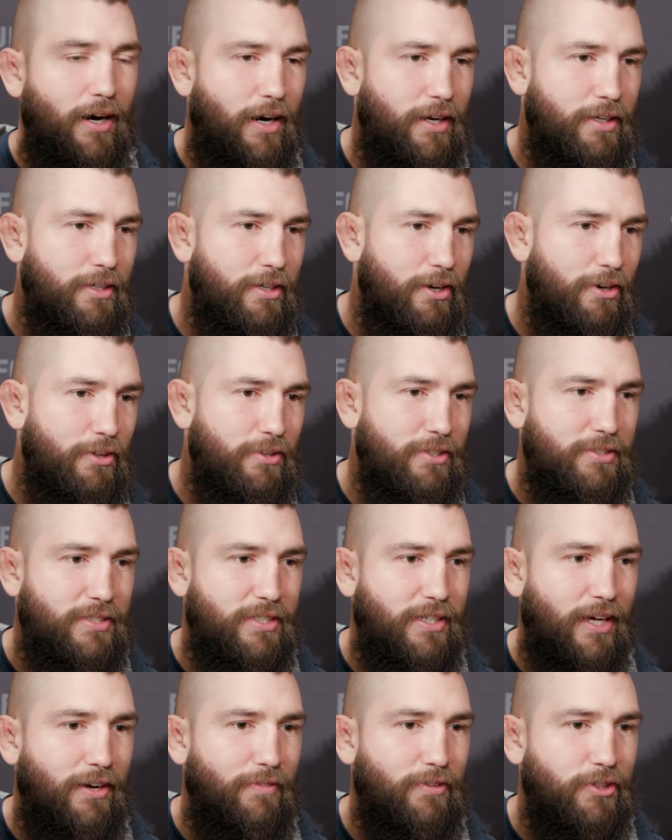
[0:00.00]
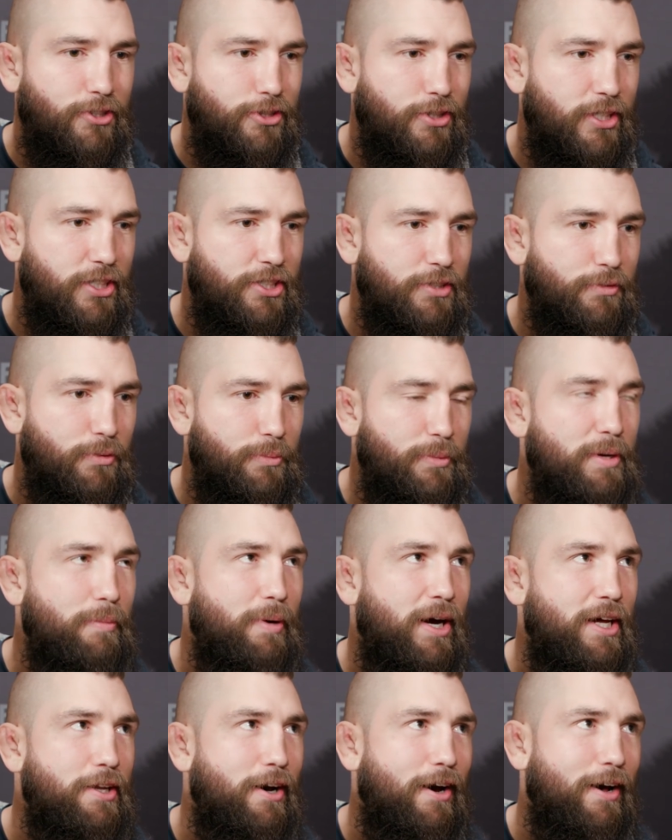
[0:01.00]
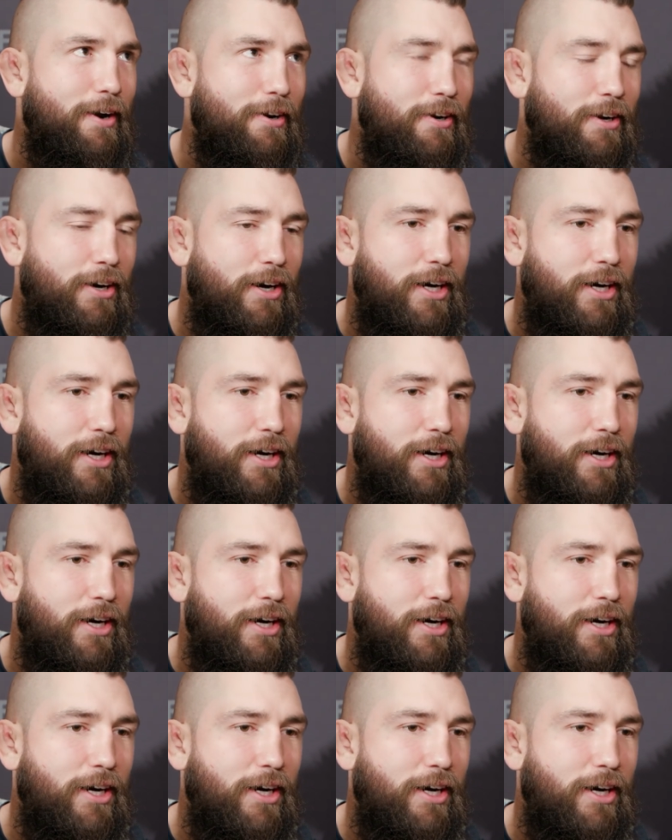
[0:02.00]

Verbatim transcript: Uh, you know, this is kind of a tradition with me and my daughter.